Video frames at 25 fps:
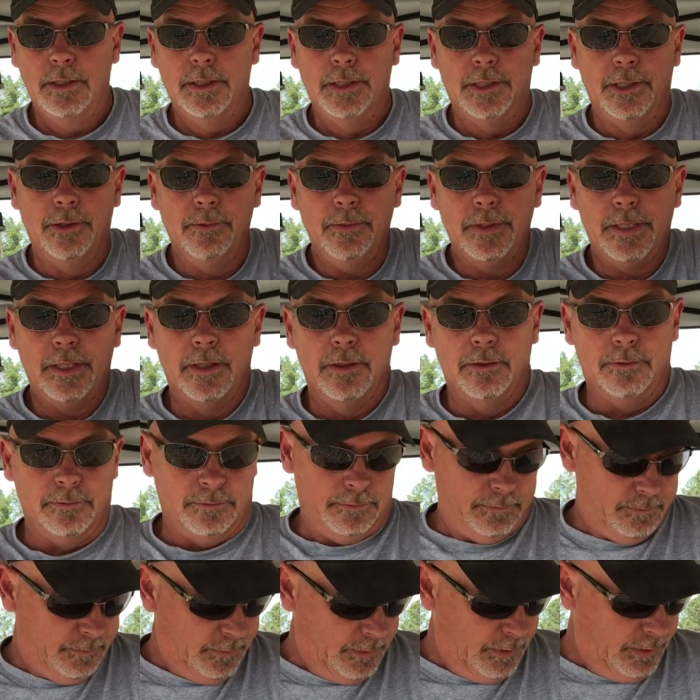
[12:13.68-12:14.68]
Here we go.
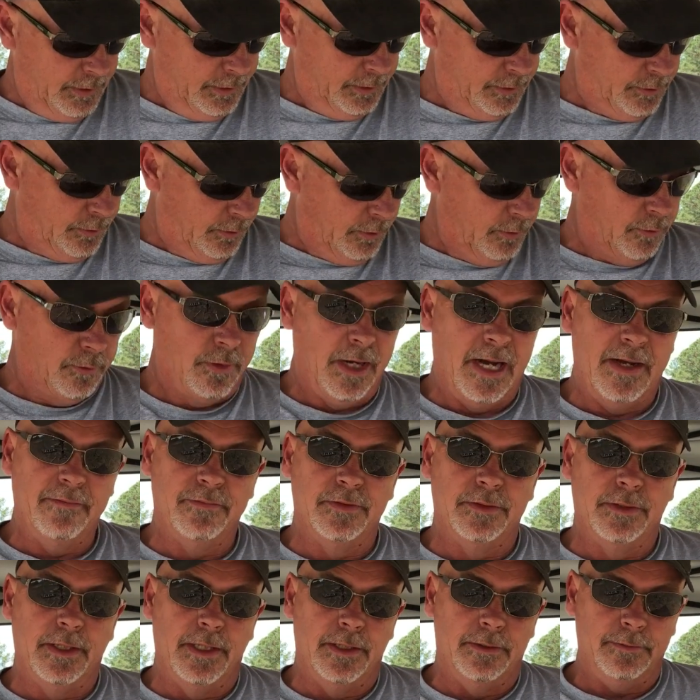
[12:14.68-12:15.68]
We're going to start
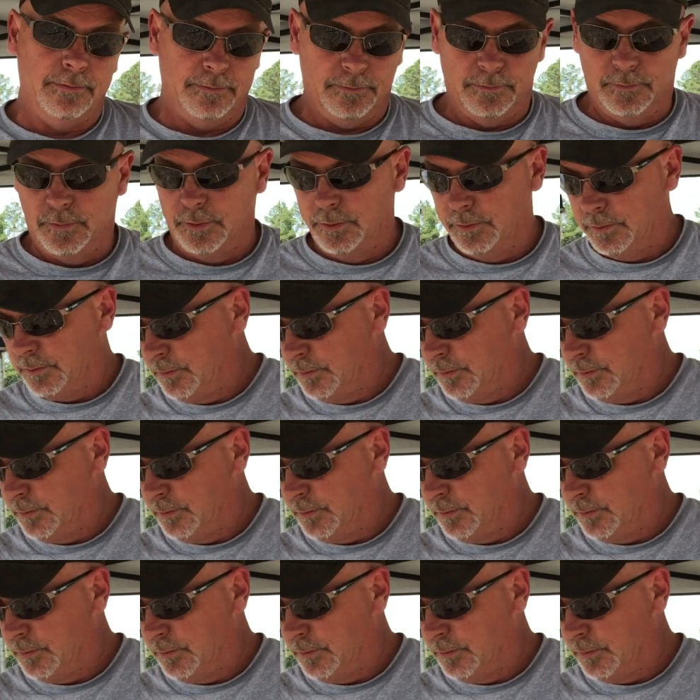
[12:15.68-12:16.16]
driving now. We're at